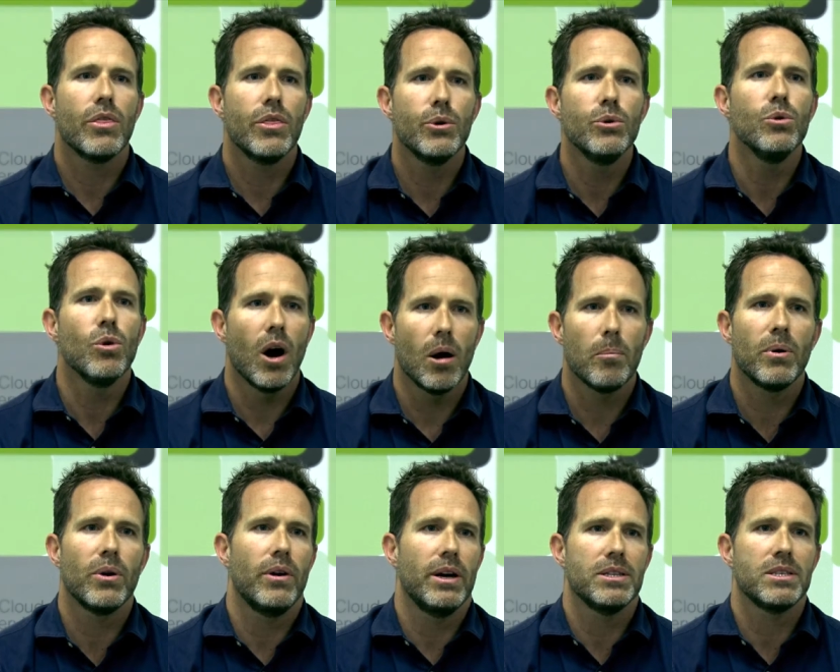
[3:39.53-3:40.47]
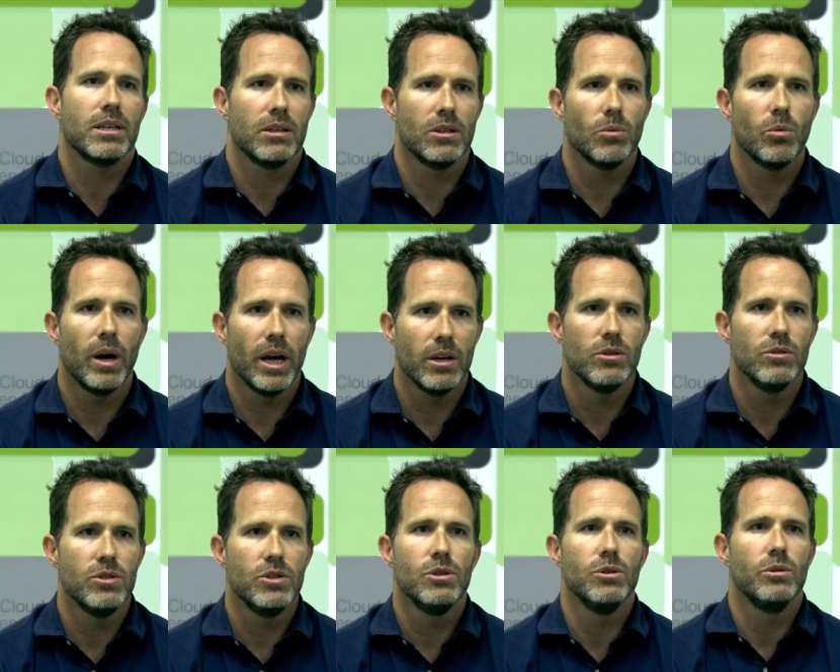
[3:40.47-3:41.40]
through operating in the way you
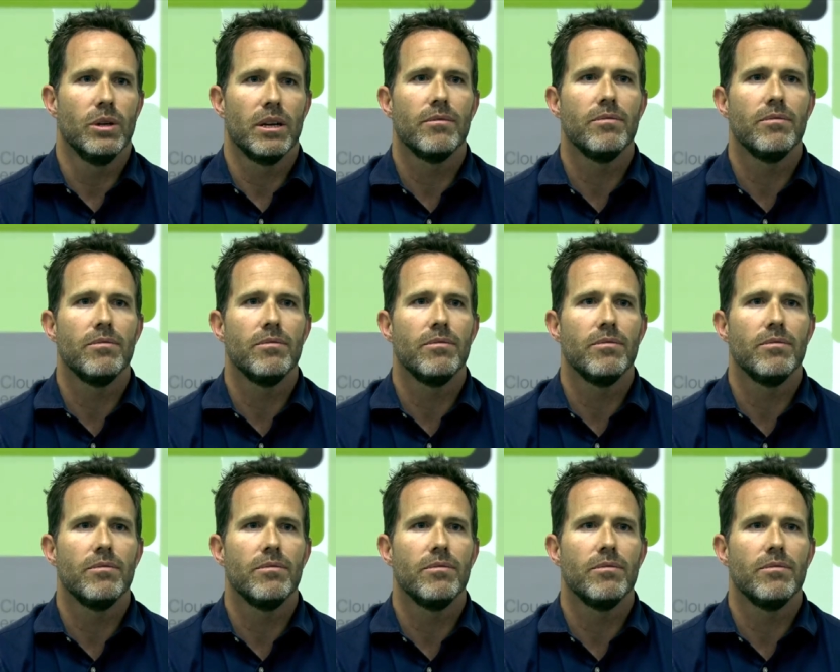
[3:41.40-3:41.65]
do in a